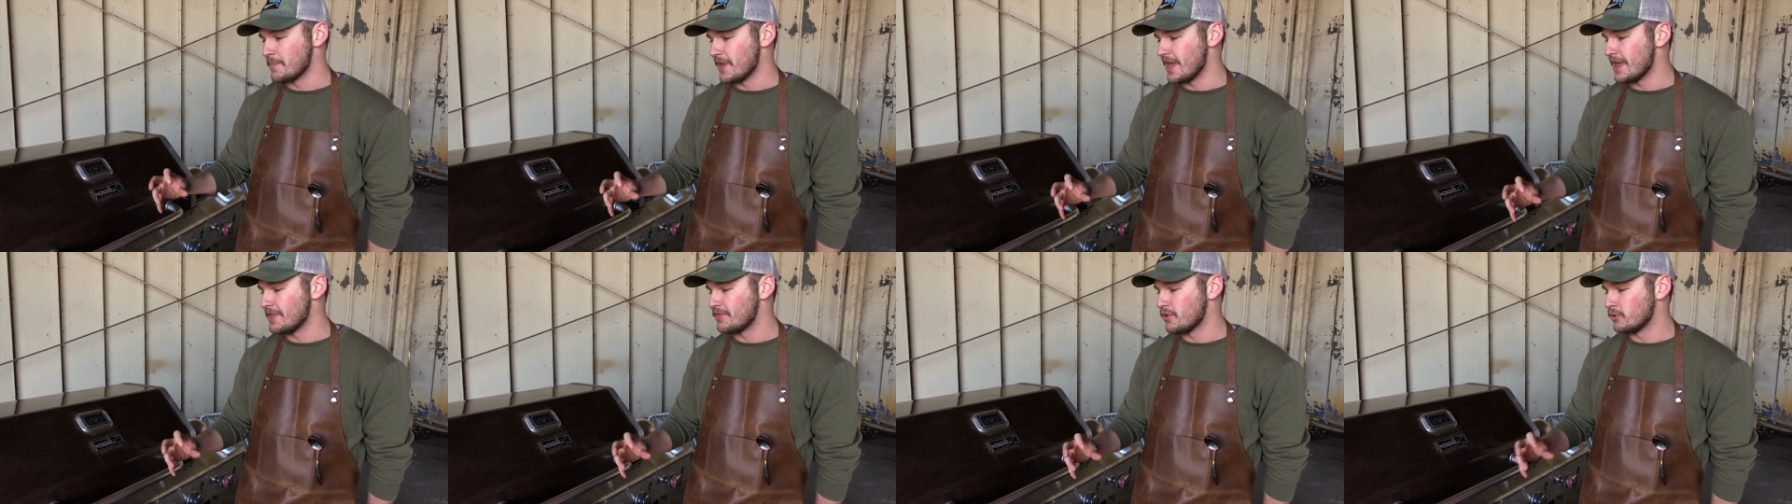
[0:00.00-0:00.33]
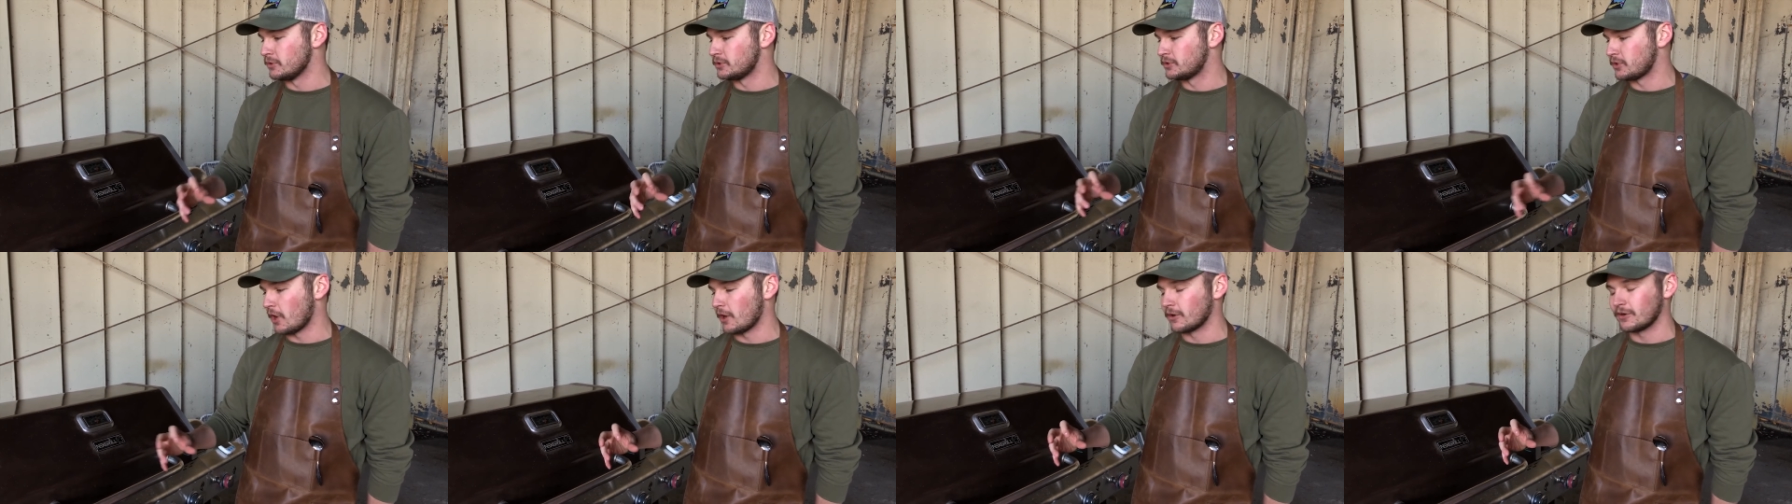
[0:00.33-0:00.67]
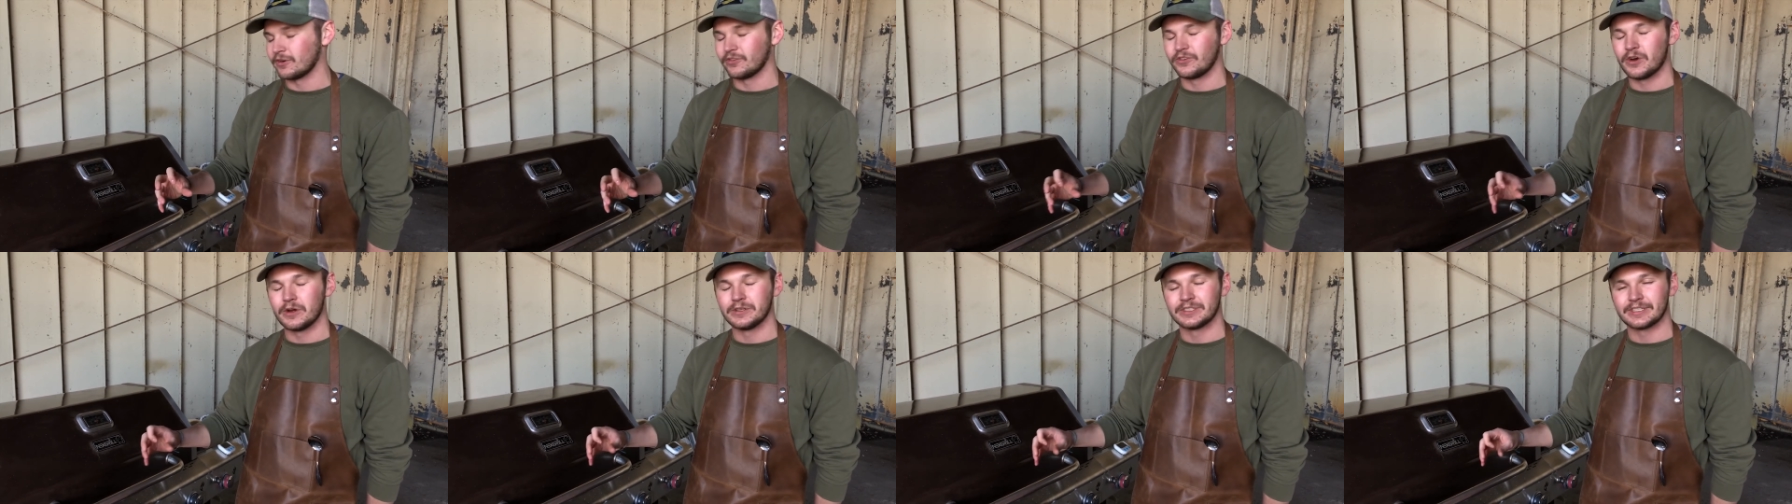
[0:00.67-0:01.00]
in those darker
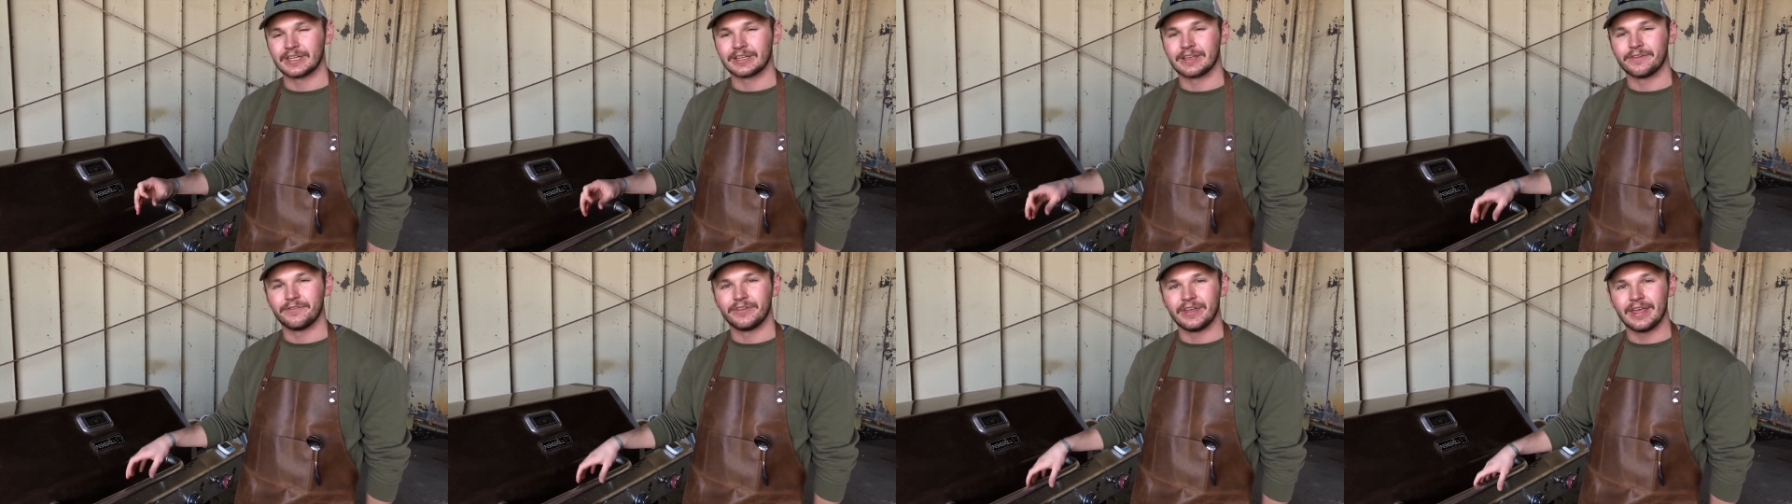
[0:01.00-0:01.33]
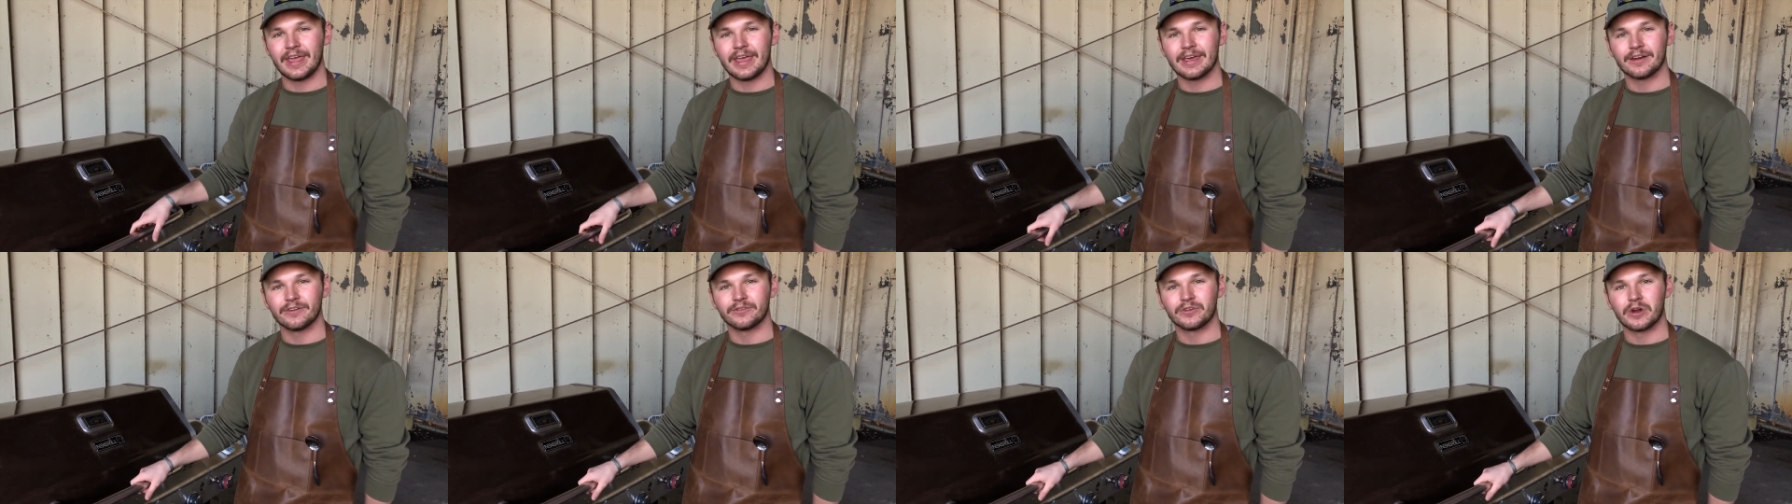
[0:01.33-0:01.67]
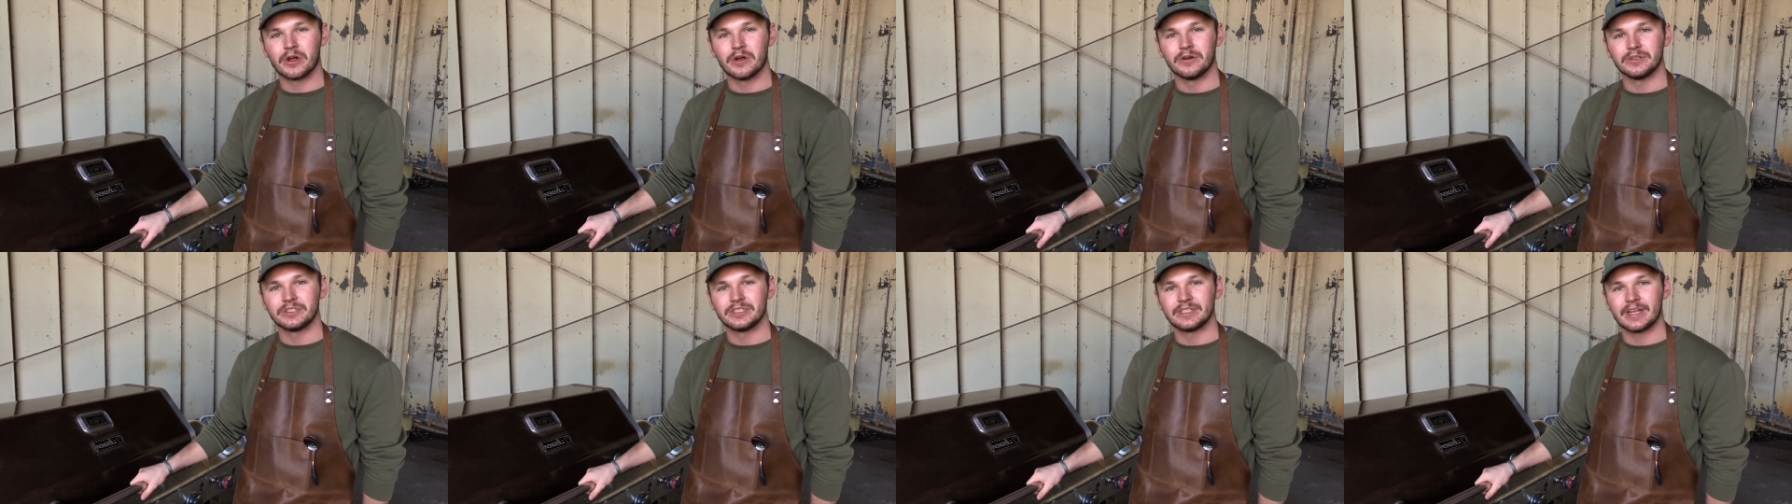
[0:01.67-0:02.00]
roasts, like a Vienna
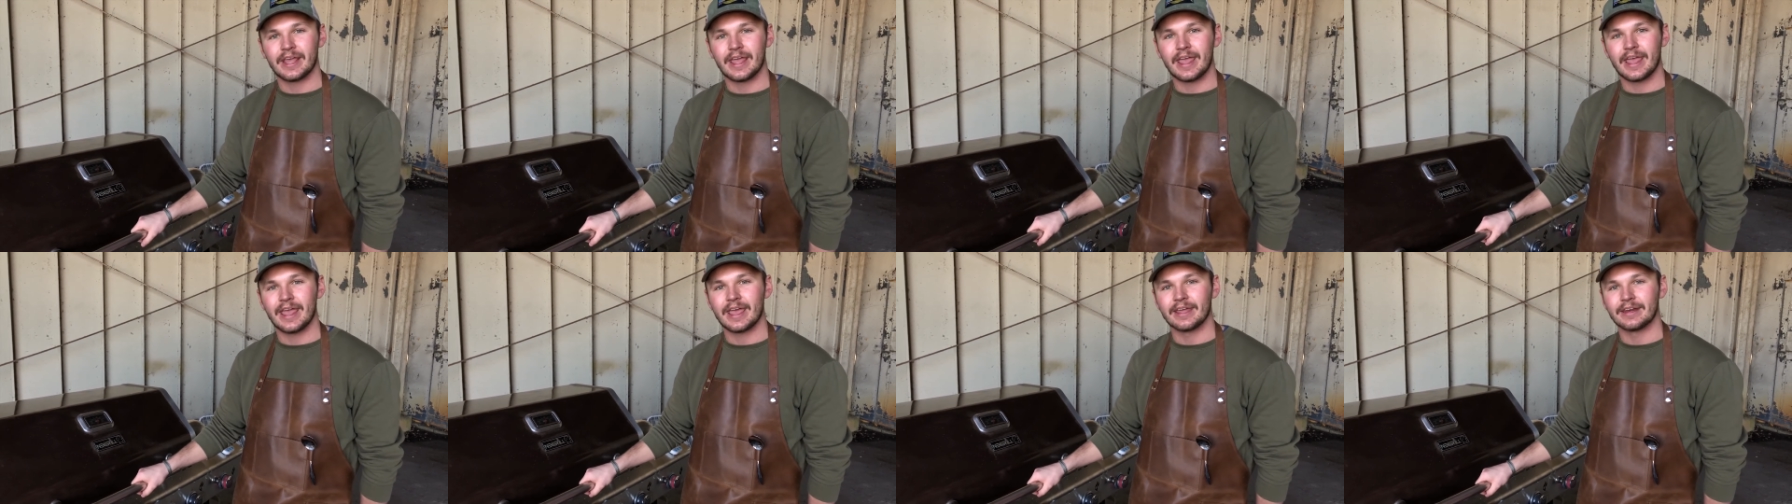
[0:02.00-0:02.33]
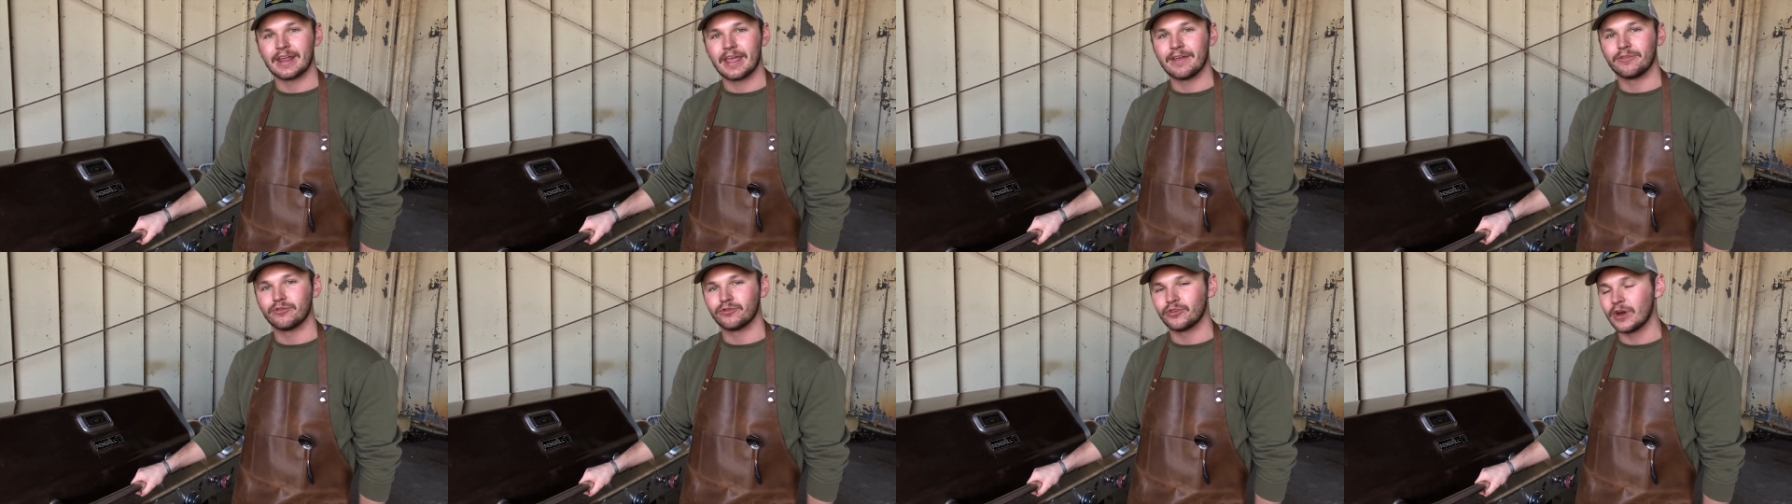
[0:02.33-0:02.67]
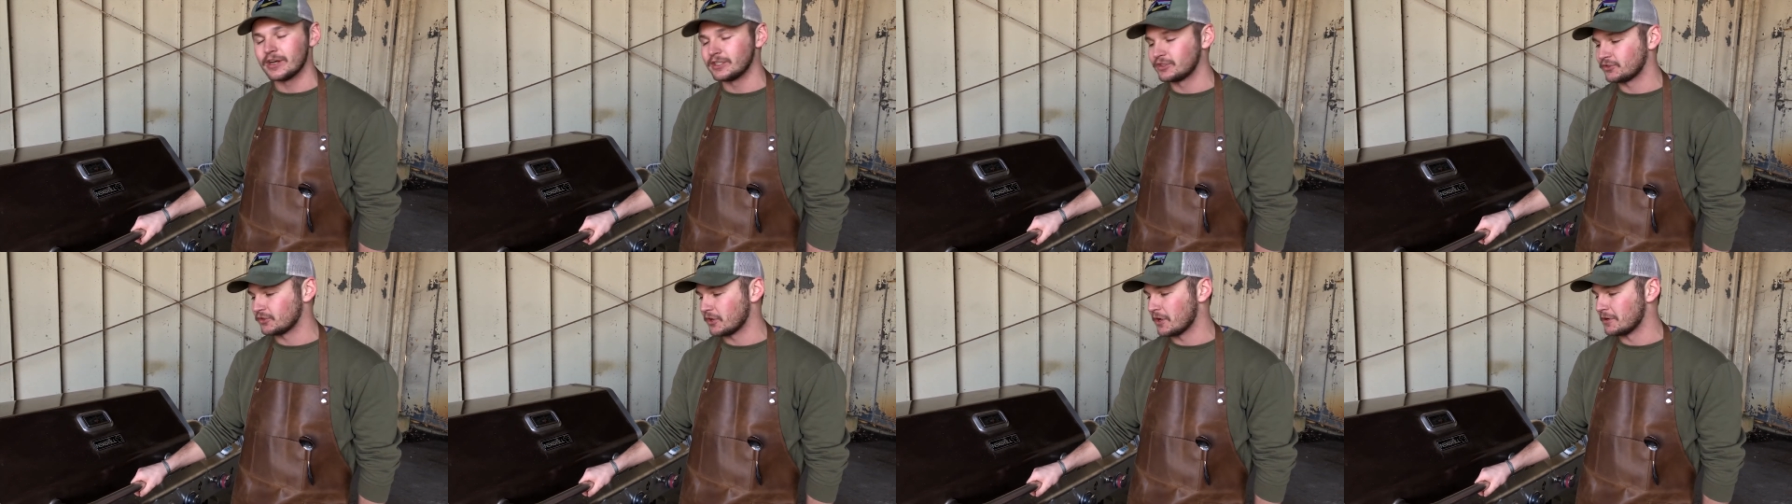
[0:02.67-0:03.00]
roast and a
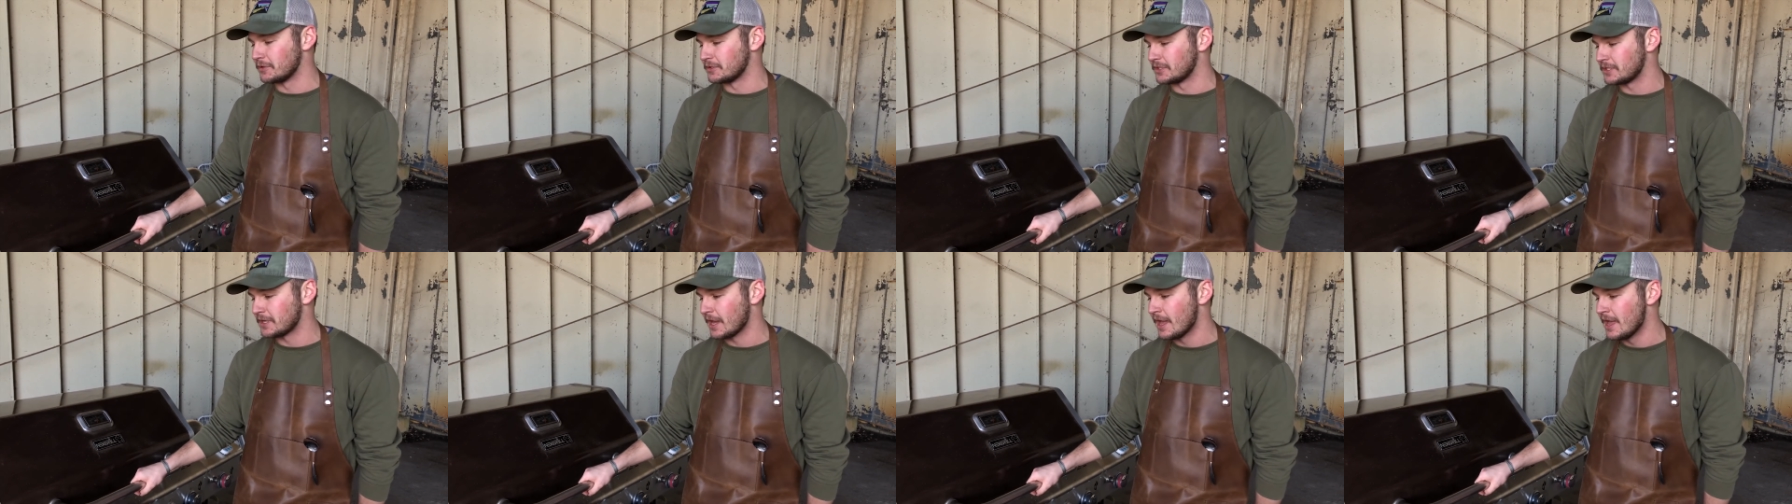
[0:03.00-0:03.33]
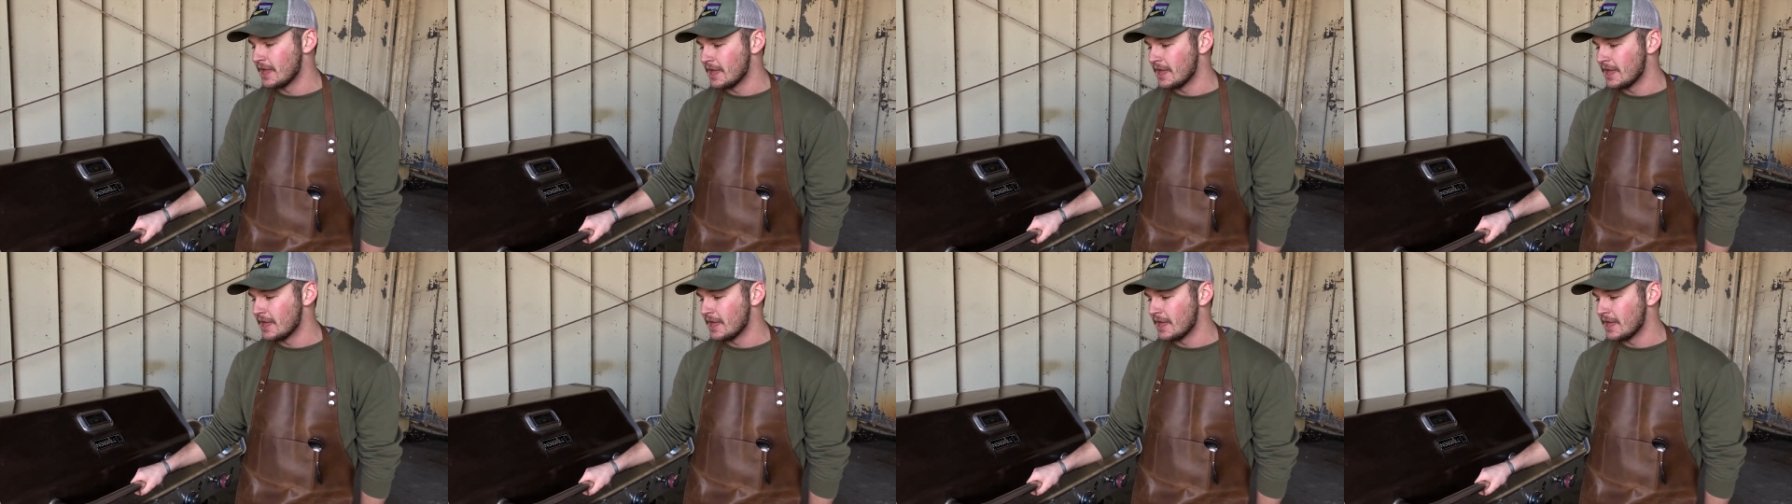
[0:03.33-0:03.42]
French roast.